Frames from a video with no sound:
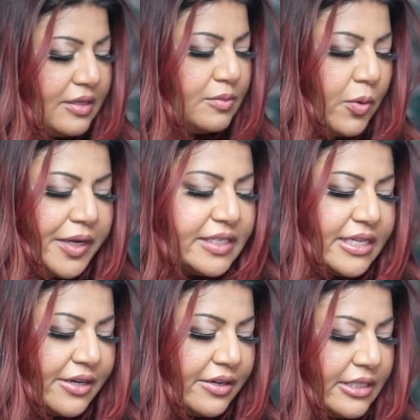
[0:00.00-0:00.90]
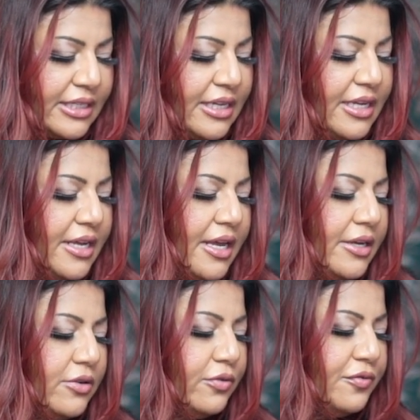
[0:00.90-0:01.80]
has more integrity,
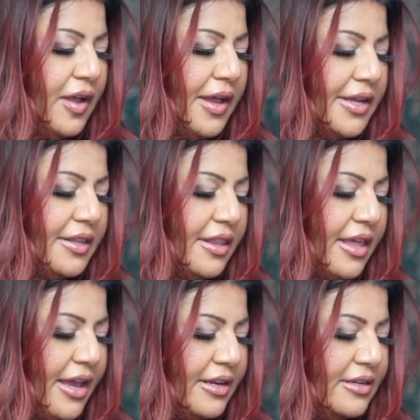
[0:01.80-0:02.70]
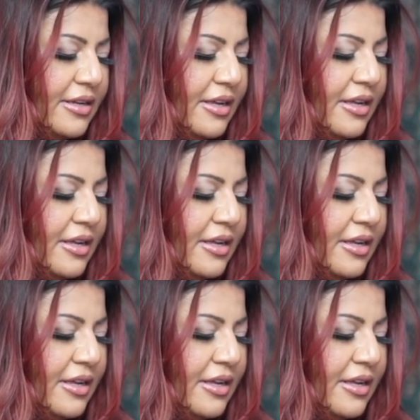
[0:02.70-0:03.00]
and you'll find that